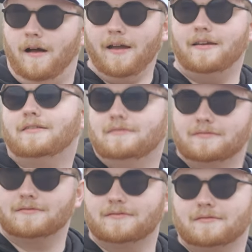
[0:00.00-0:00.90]
I
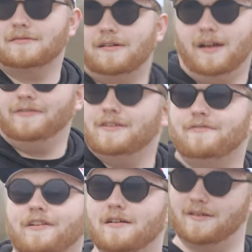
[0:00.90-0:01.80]
can. I didn't
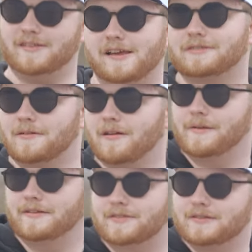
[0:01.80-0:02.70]
feel like I could take it to car
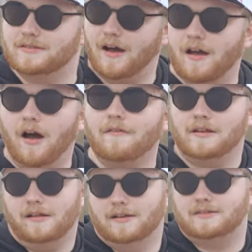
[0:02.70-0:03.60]
meets because I, I
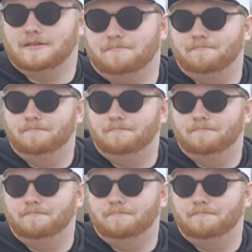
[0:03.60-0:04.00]
really liked it,